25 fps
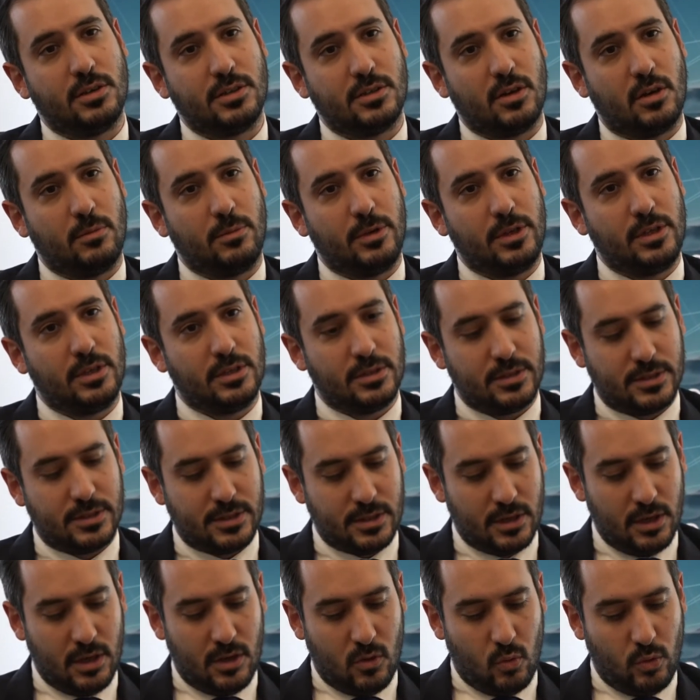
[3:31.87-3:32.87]
as
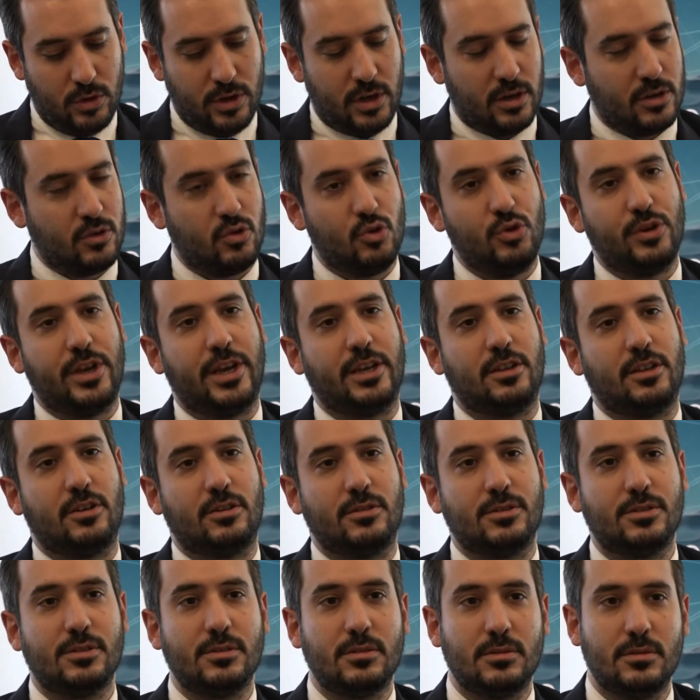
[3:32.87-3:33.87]
Armenians. We are
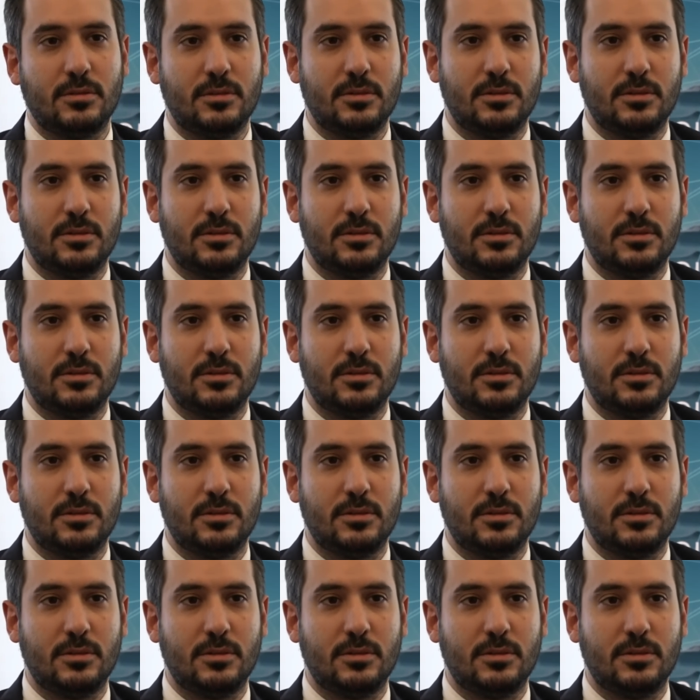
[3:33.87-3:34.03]
creators.